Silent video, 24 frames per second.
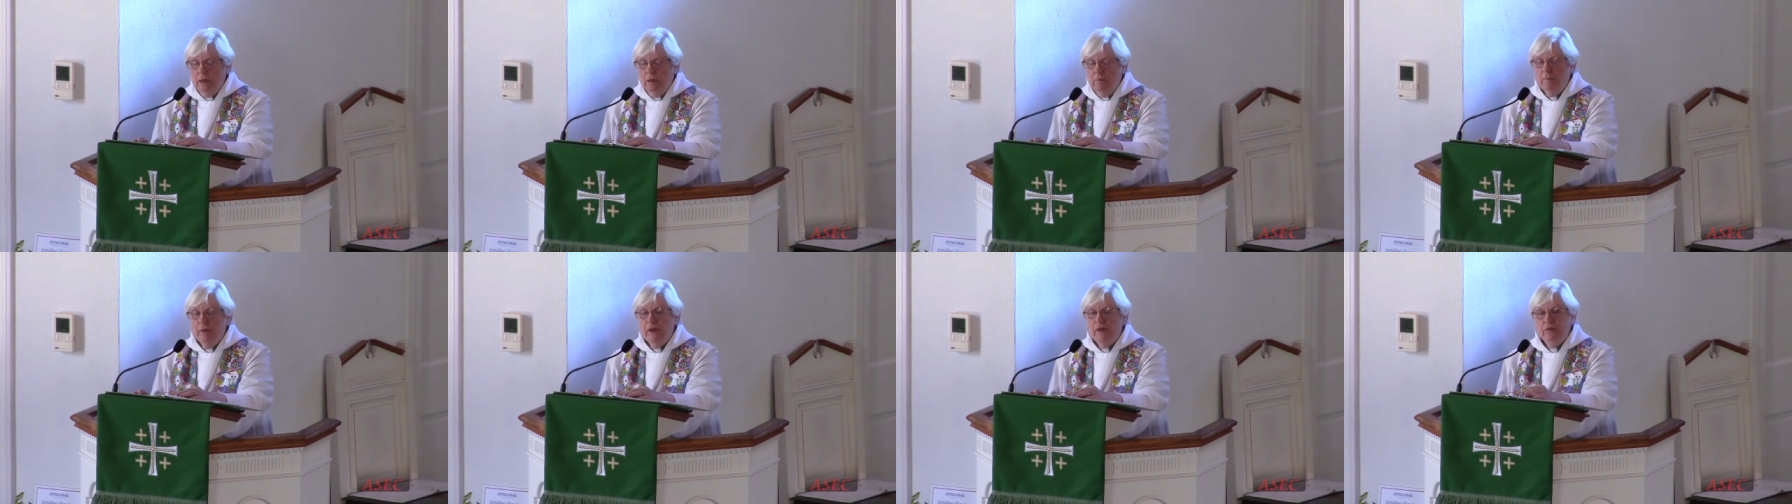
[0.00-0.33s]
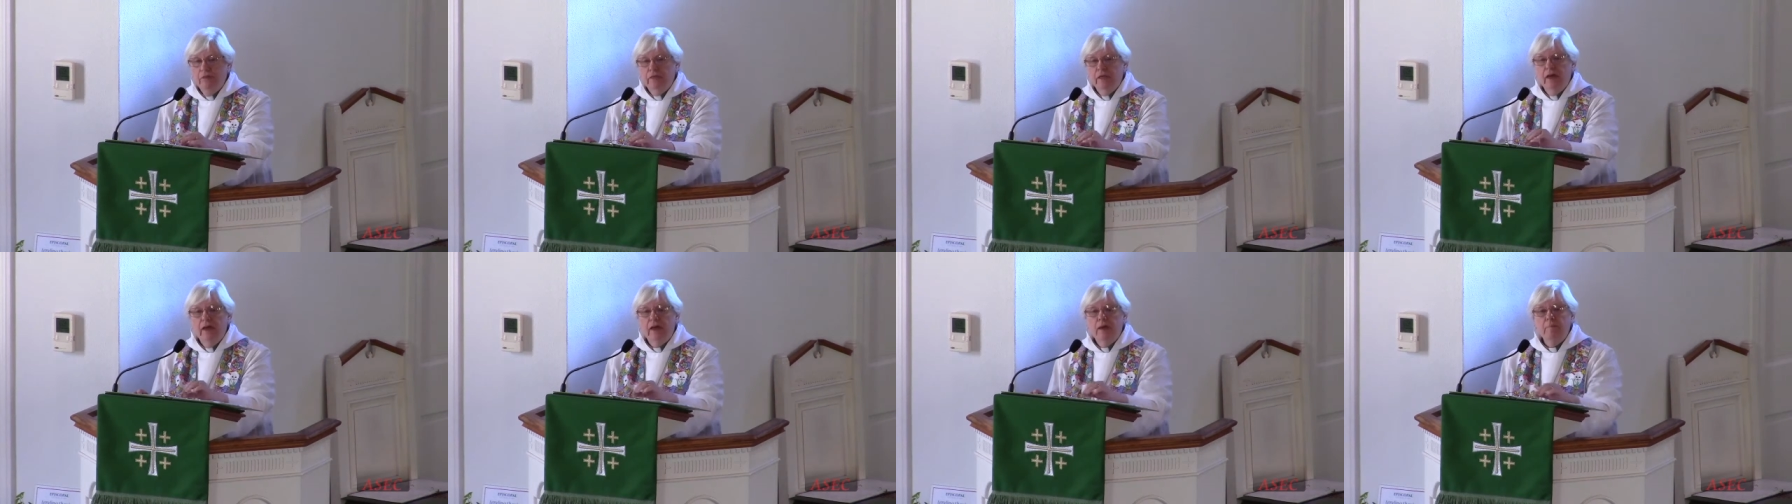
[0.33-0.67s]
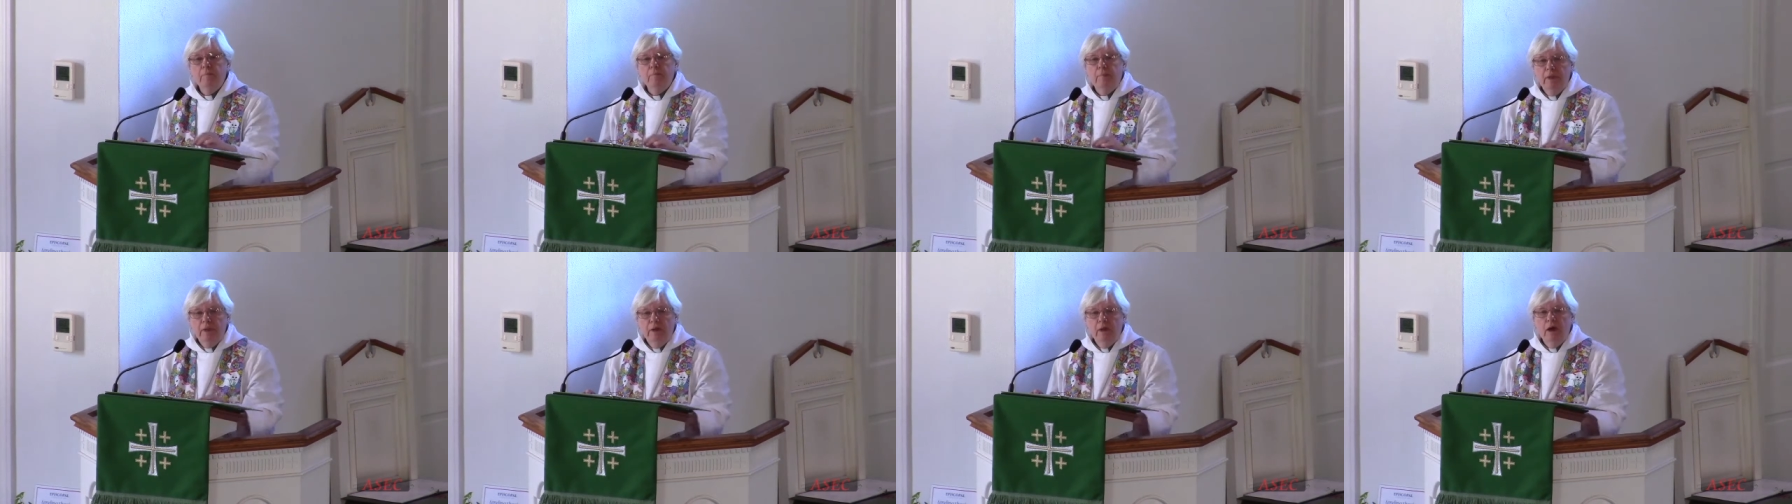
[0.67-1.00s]
May
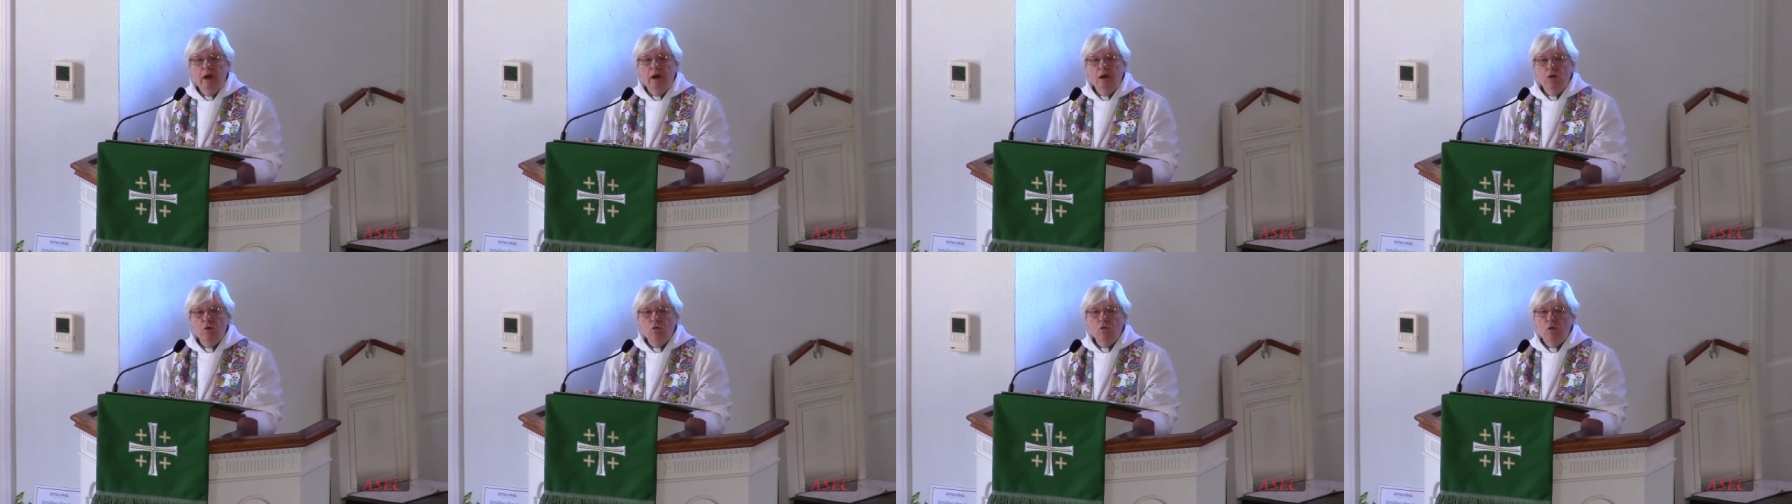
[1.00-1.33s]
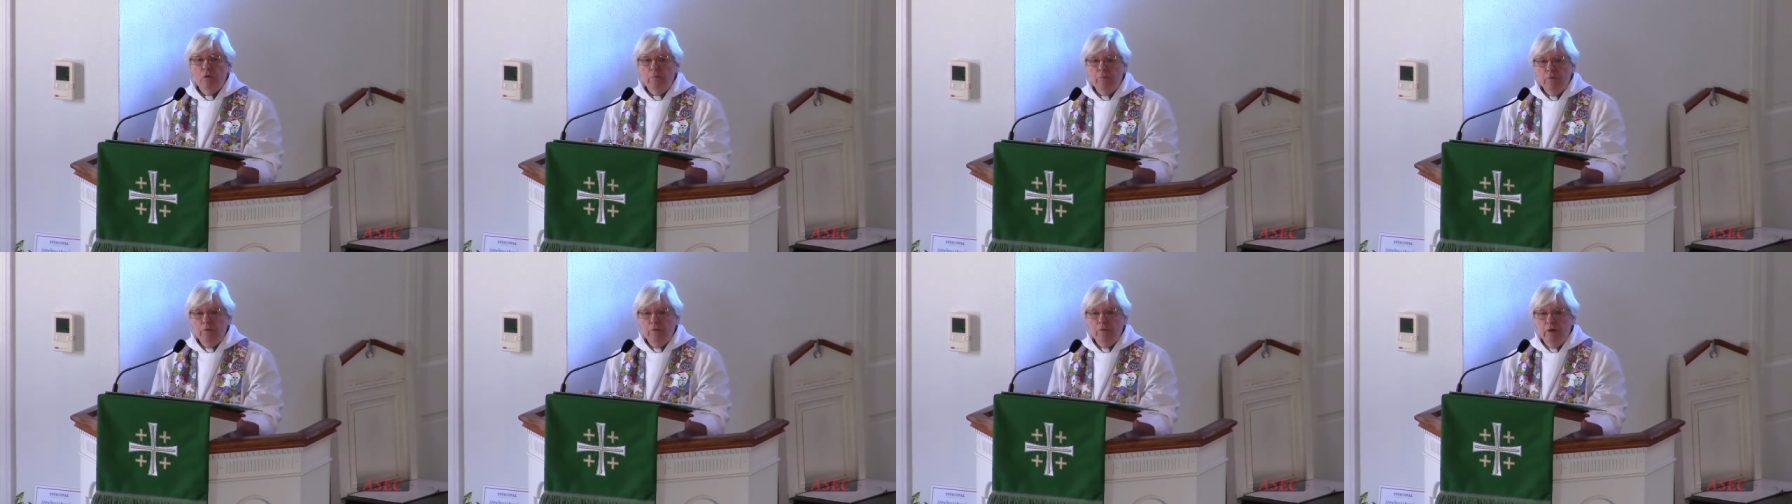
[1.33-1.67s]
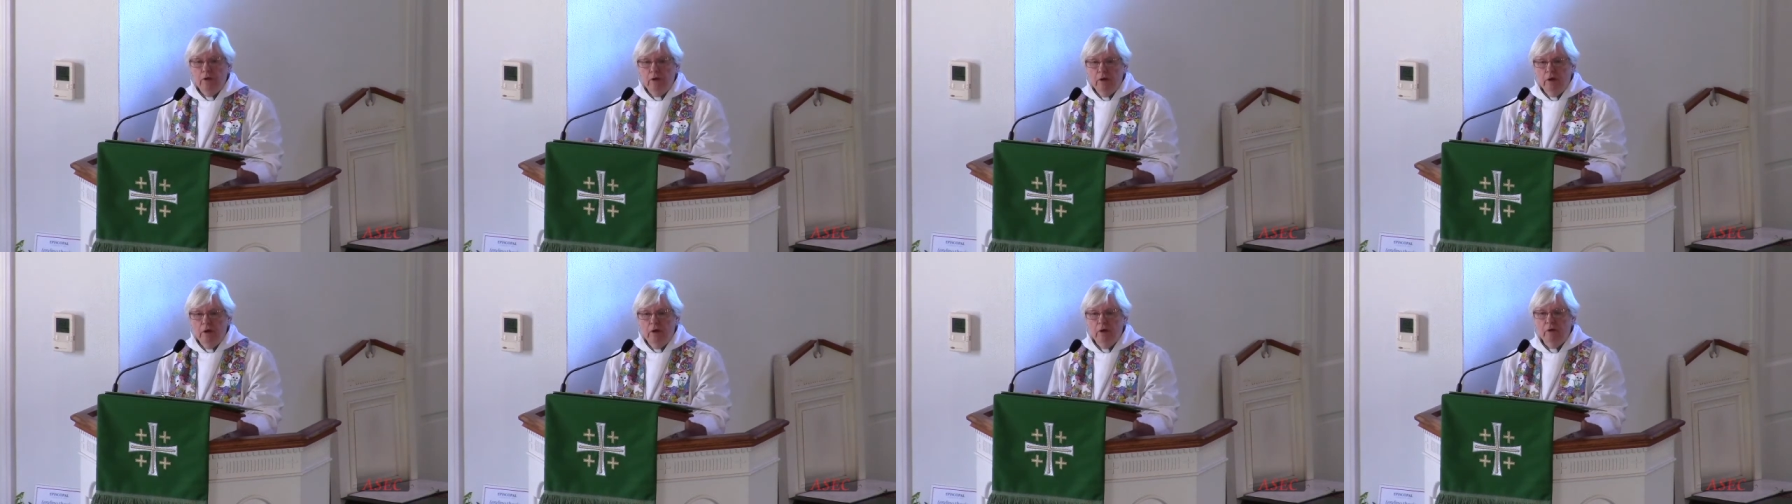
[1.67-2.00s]
that be our
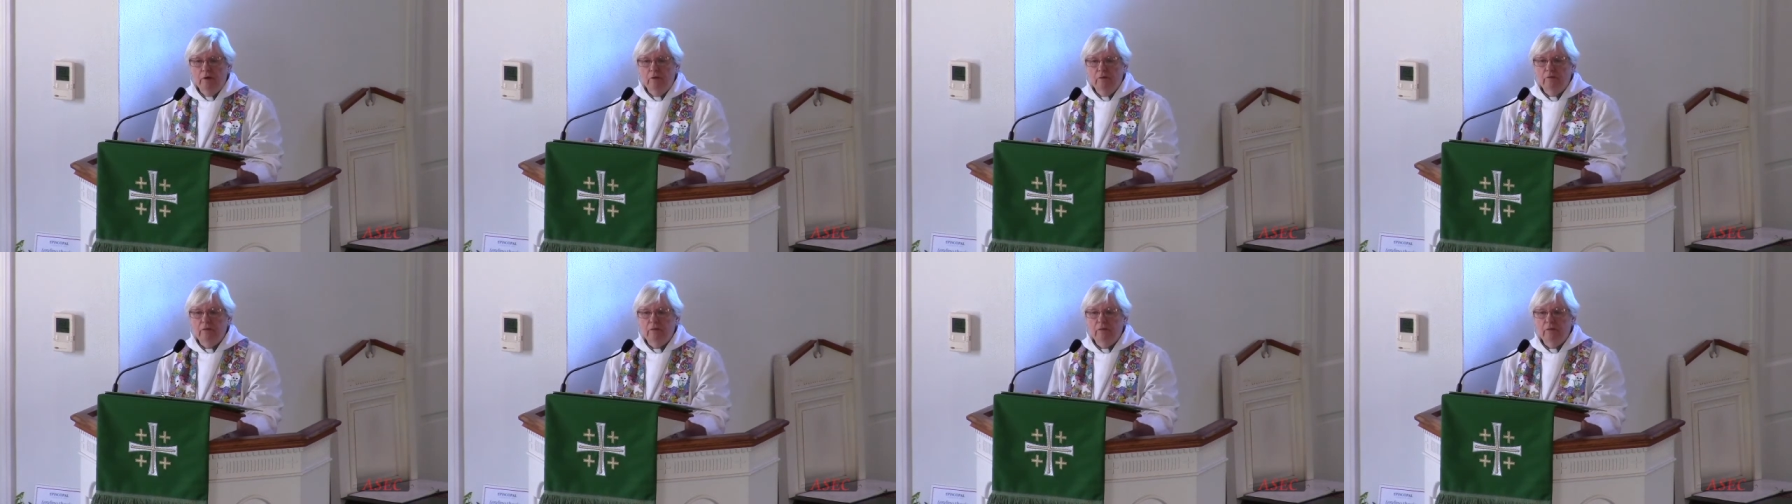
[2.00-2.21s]
prayer